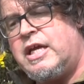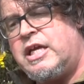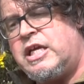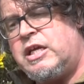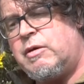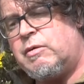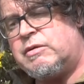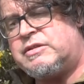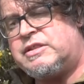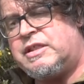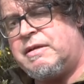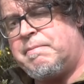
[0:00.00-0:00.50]

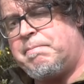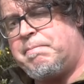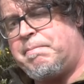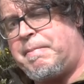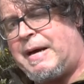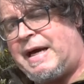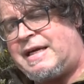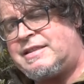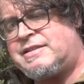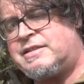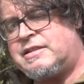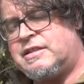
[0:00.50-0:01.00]
you will see
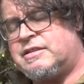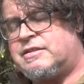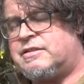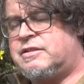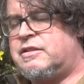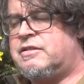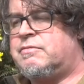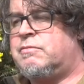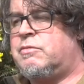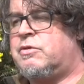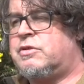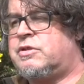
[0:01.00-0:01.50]
baskets,
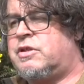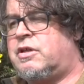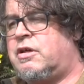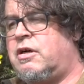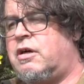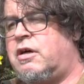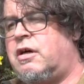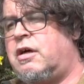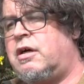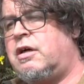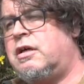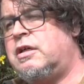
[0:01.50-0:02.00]
these most
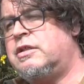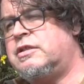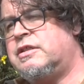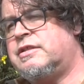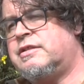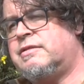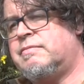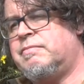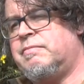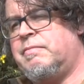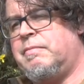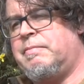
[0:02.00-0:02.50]

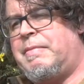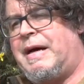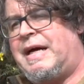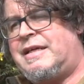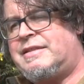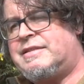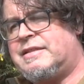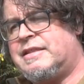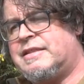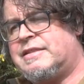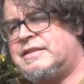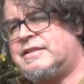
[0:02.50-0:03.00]
gorgeous
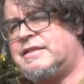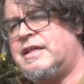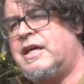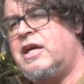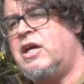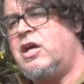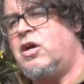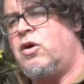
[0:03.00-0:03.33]
baskets